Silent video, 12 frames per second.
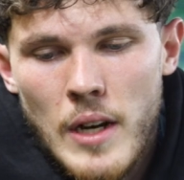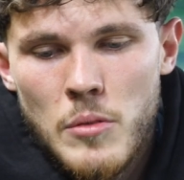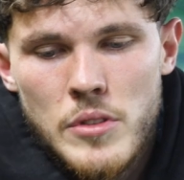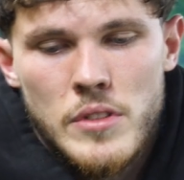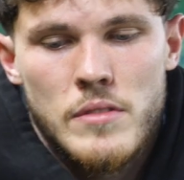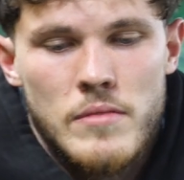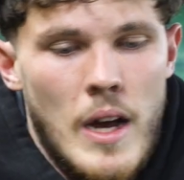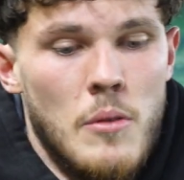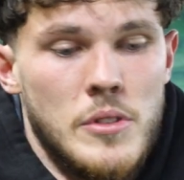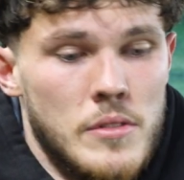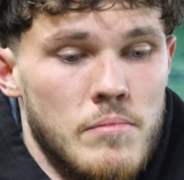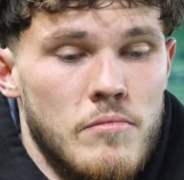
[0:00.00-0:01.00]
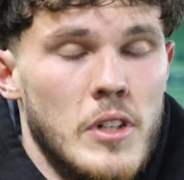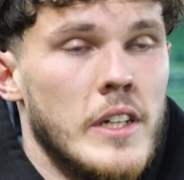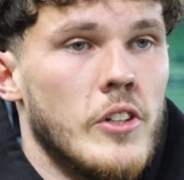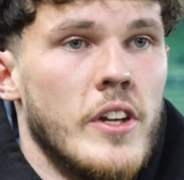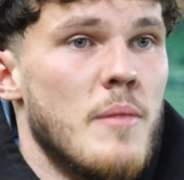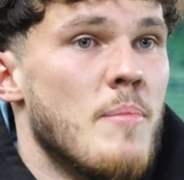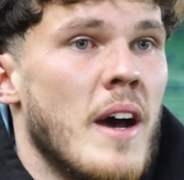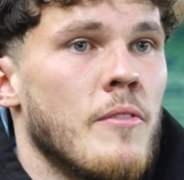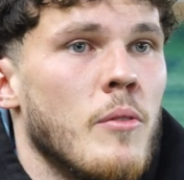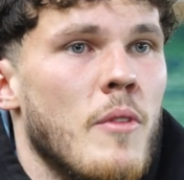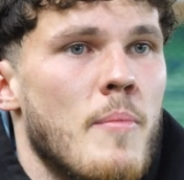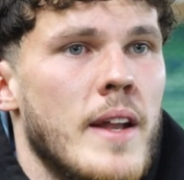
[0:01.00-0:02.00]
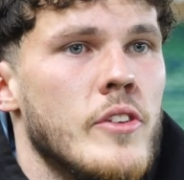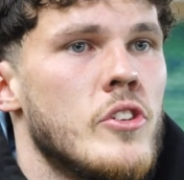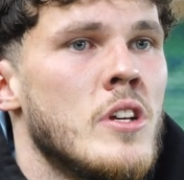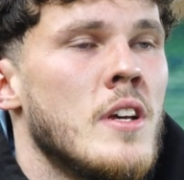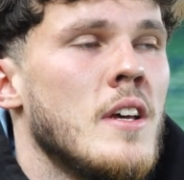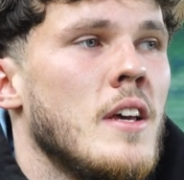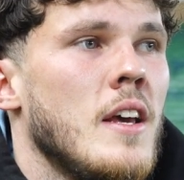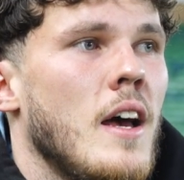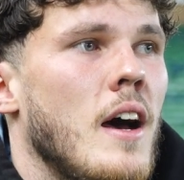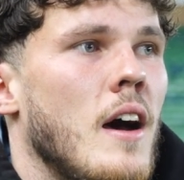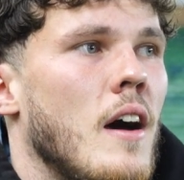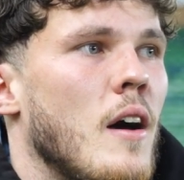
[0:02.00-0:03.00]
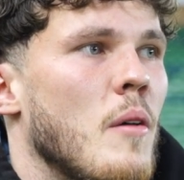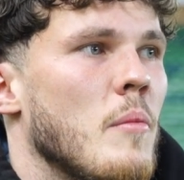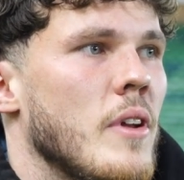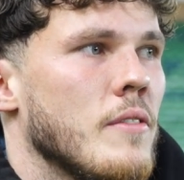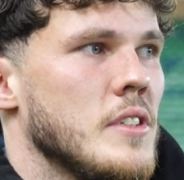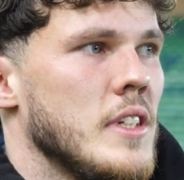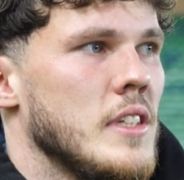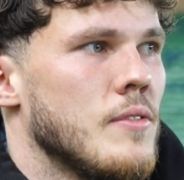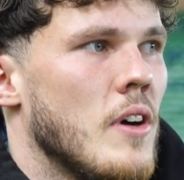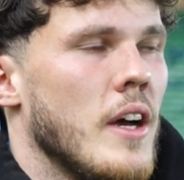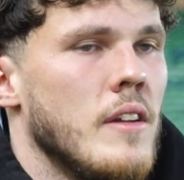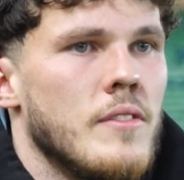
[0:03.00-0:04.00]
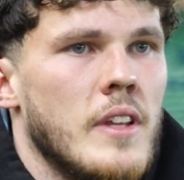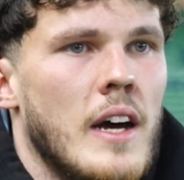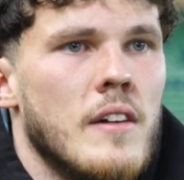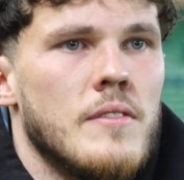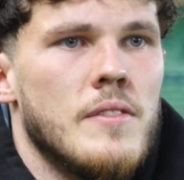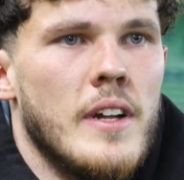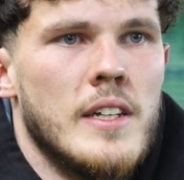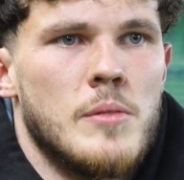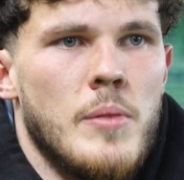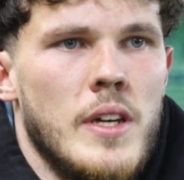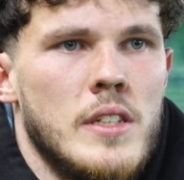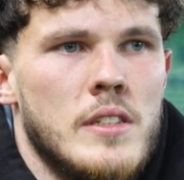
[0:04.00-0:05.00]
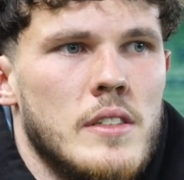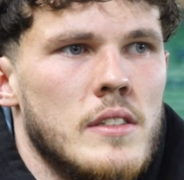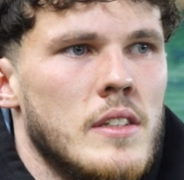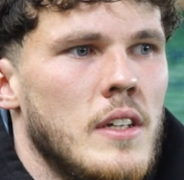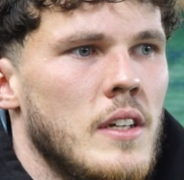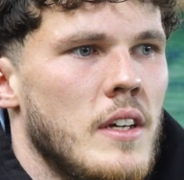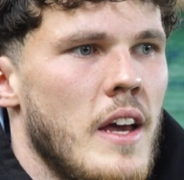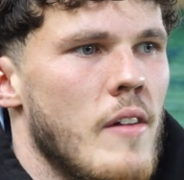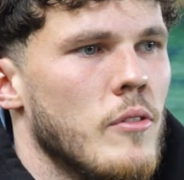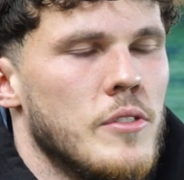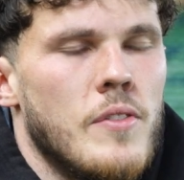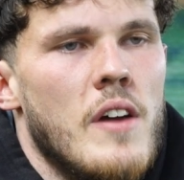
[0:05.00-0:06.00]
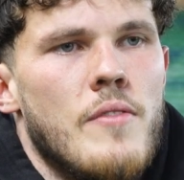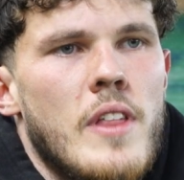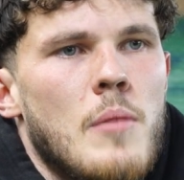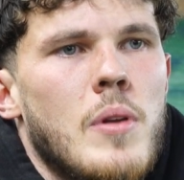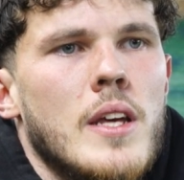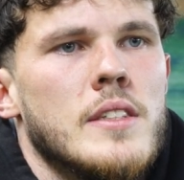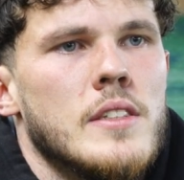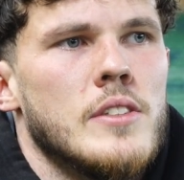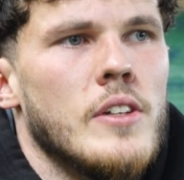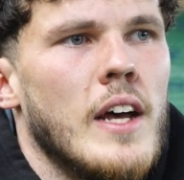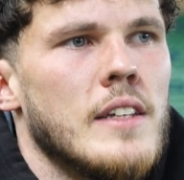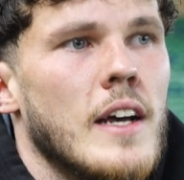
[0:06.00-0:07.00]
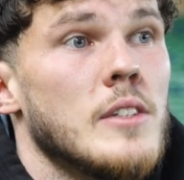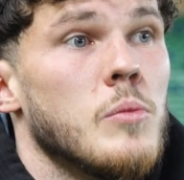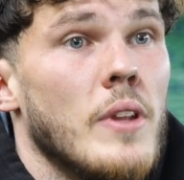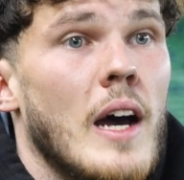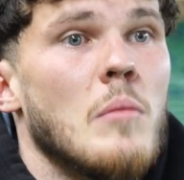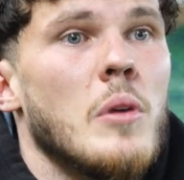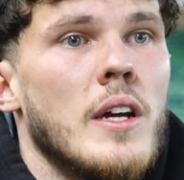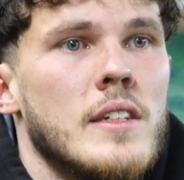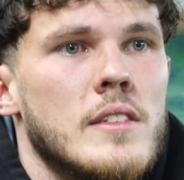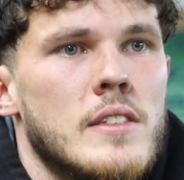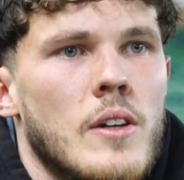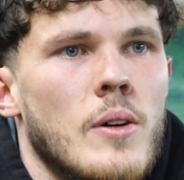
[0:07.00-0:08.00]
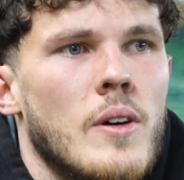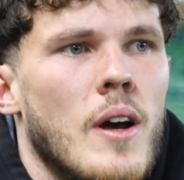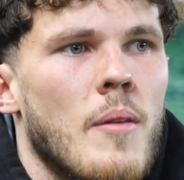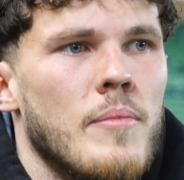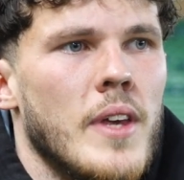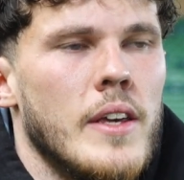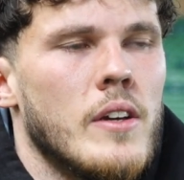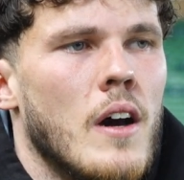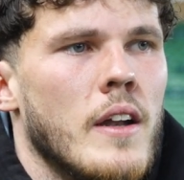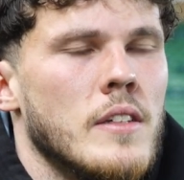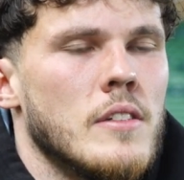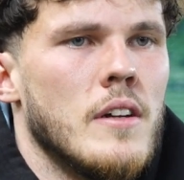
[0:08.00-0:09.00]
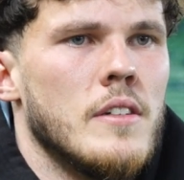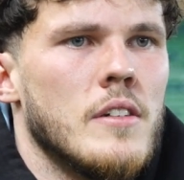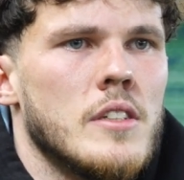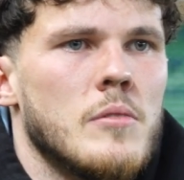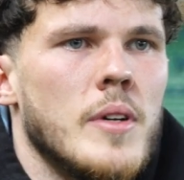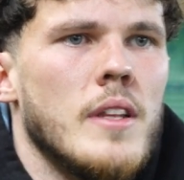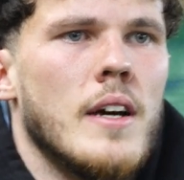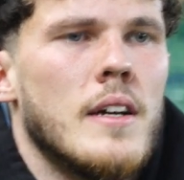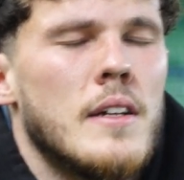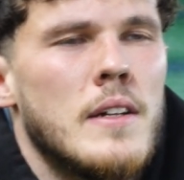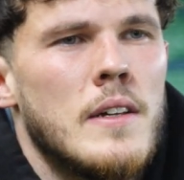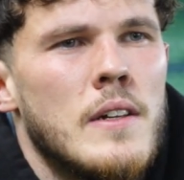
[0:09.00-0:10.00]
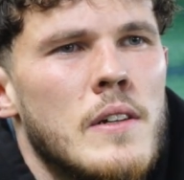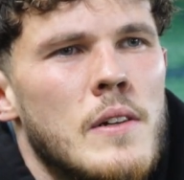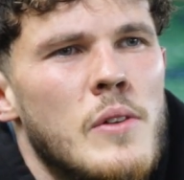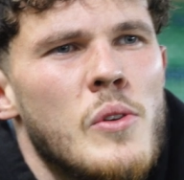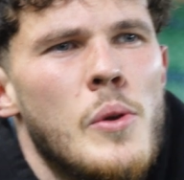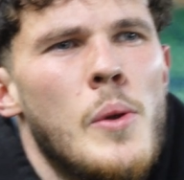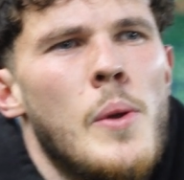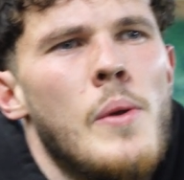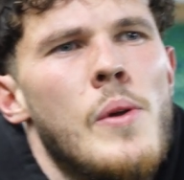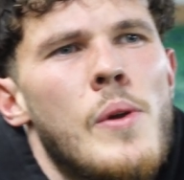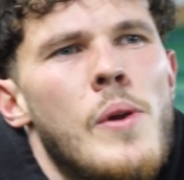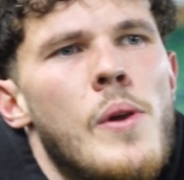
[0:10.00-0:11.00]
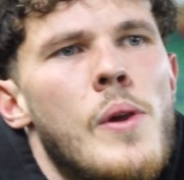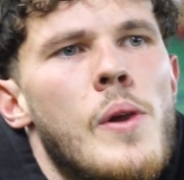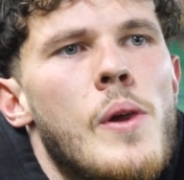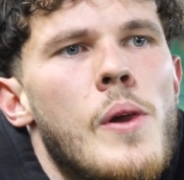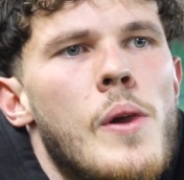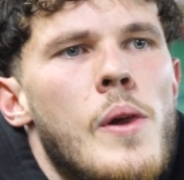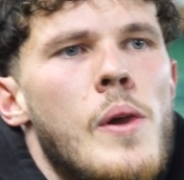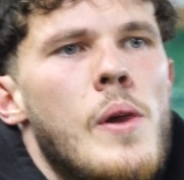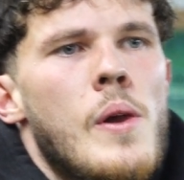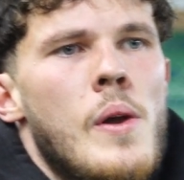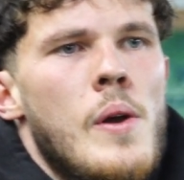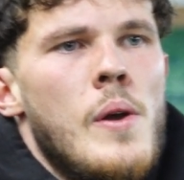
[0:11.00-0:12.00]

was a really good impact from the bench, and obviously he's fighting for that space, and everyone's fighting for their places, so that's what that brings. So yeah, you can't underestimate that. Got to touch on yourself, Tom, as well. I mean, 100